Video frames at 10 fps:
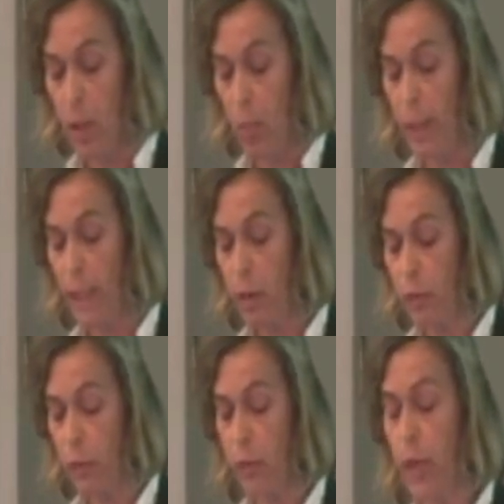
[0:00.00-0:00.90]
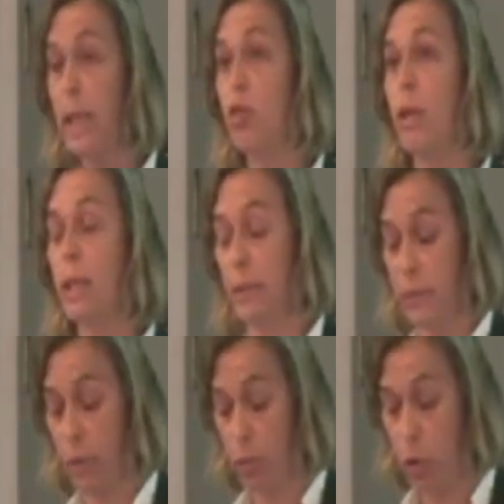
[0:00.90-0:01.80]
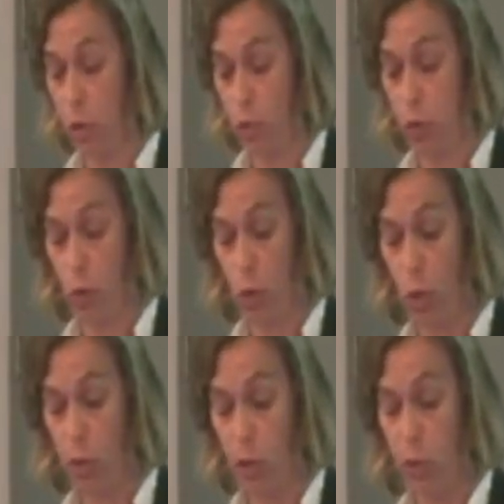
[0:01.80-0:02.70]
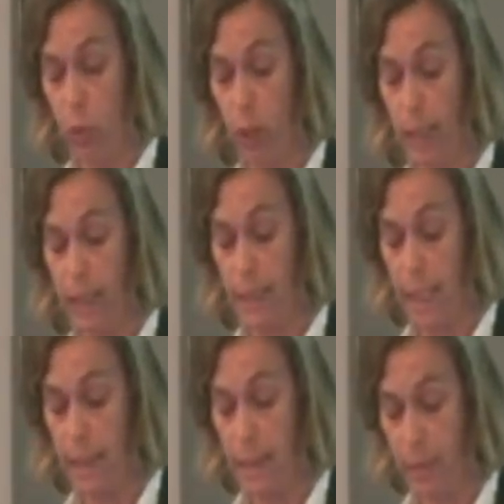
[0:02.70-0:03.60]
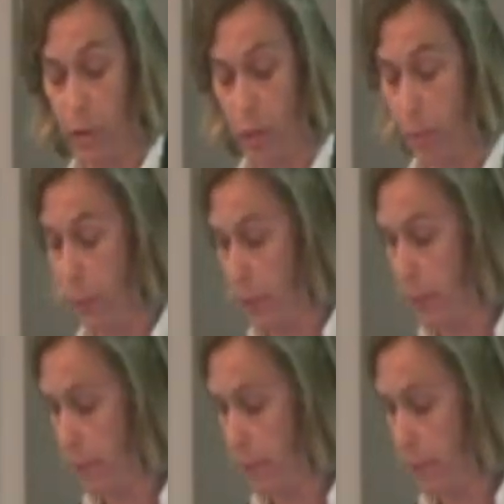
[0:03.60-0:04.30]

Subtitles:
we can offer an attractive solution to core tool and task development.